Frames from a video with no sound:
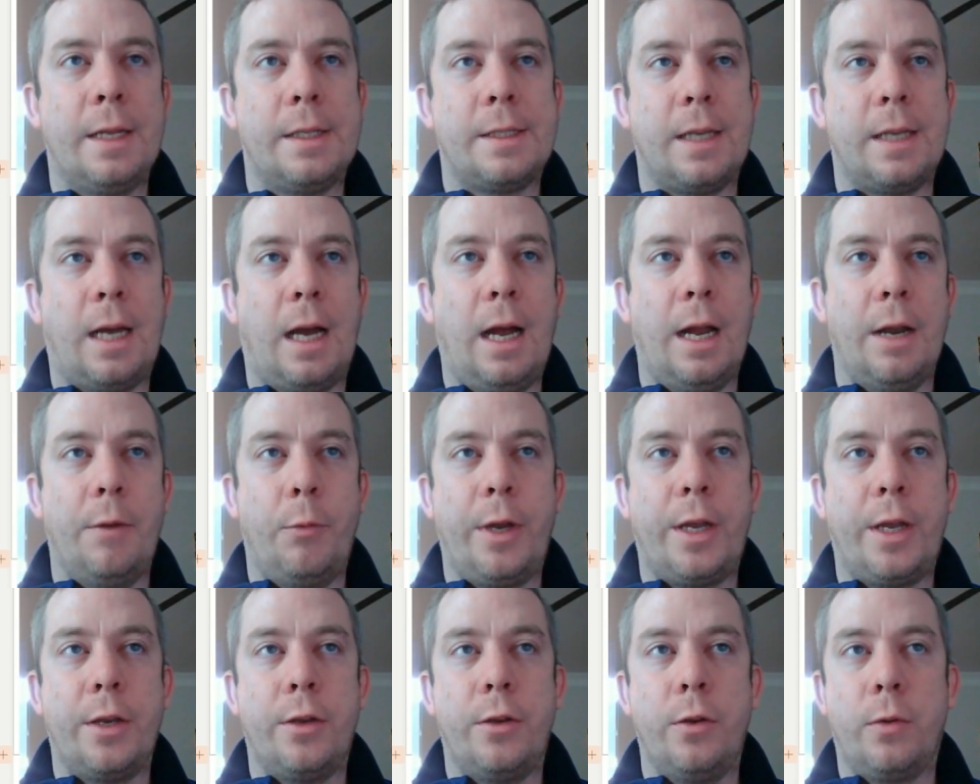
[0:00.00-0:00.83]
side, we
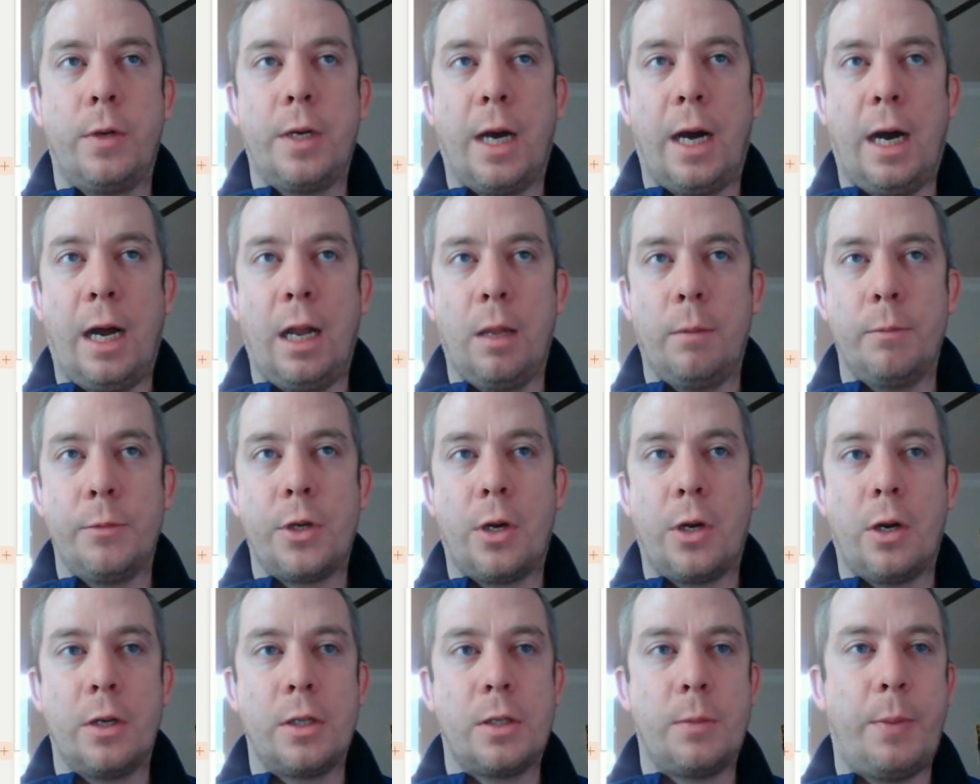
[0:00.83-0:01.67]
can do column
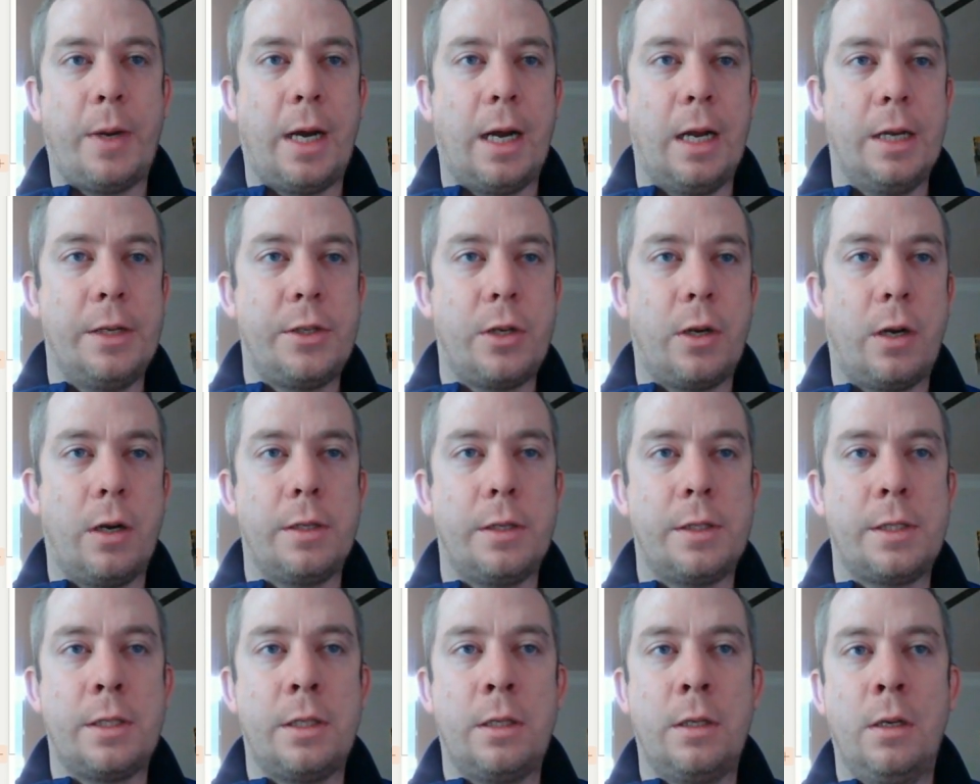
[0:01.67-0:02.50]
charts, pie
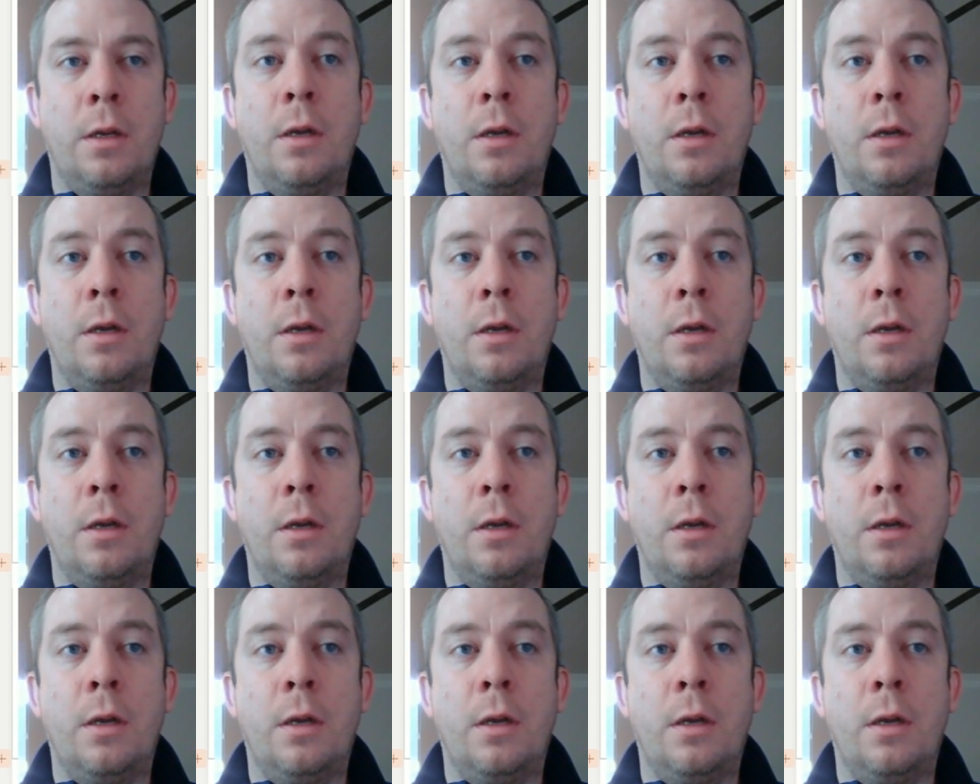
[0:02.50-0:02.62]
charts.